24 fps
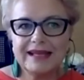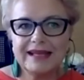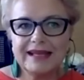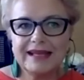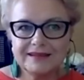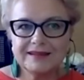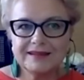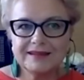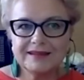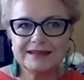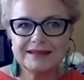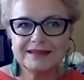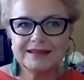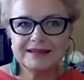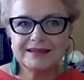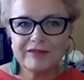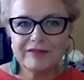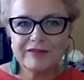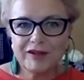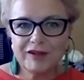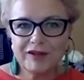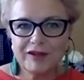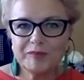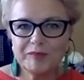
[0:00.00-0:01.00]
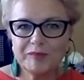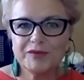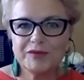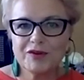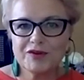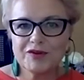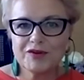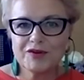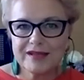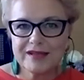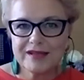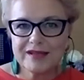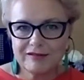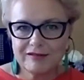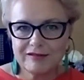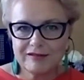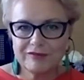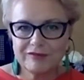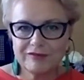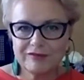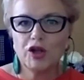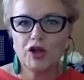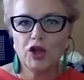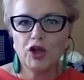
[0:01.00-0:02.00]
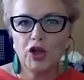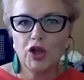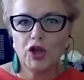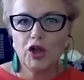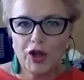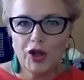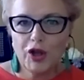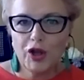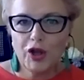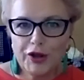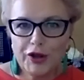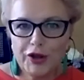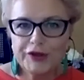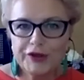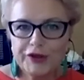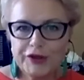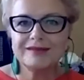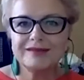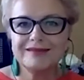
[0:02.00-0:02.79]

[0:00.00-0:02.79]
and then develop yourself.